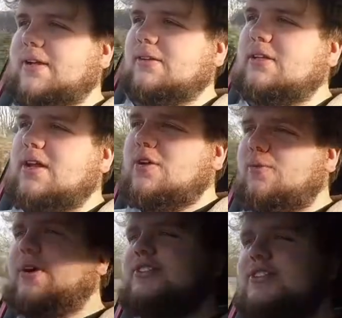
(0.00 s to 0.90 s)
wheel,
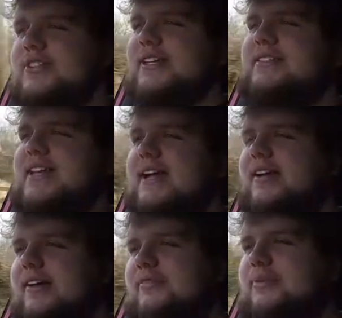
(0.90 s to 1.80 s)
which is the exact
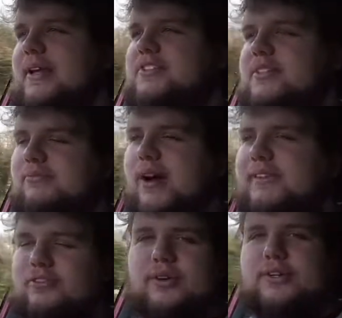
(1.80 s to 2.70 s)
kind of place you
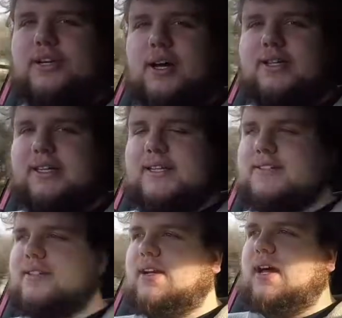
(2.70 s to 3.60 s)
might throw your car
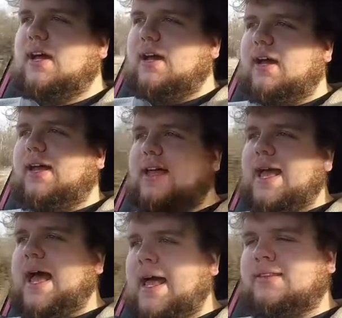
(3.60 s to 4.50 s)
keys
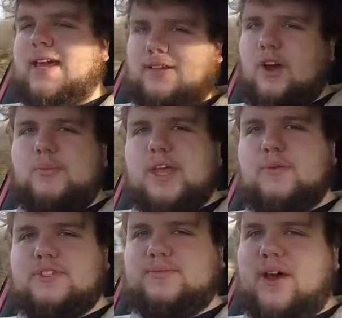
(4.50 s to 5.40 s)
and then not be
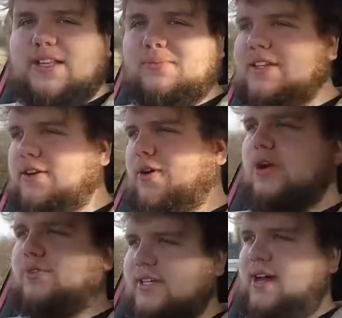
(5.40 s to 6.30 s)
able to find them in your
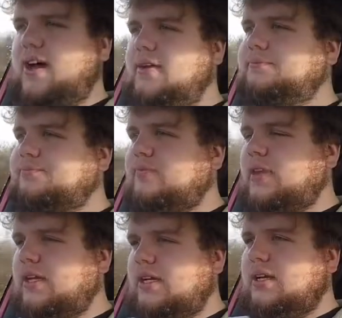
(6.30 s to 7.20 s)
own car.
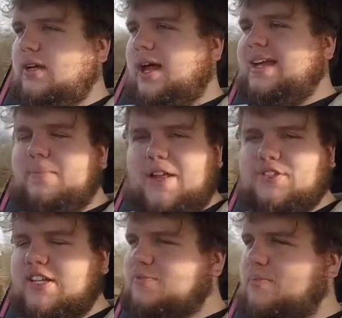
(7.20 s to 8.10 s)
I
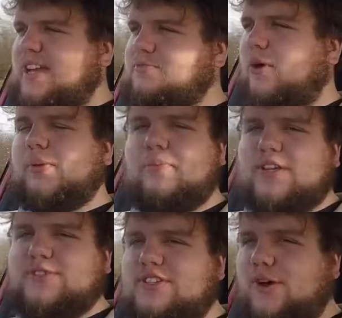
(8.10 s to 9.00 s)
imagine it's probably
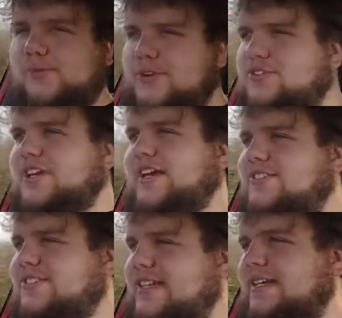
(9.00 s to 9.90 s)
best for toll booth
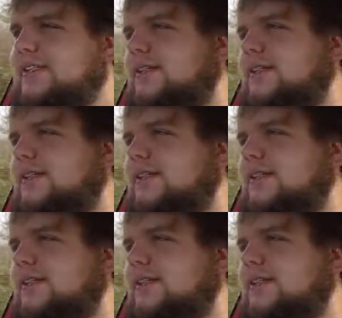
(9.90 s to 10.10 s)
change, isn't it?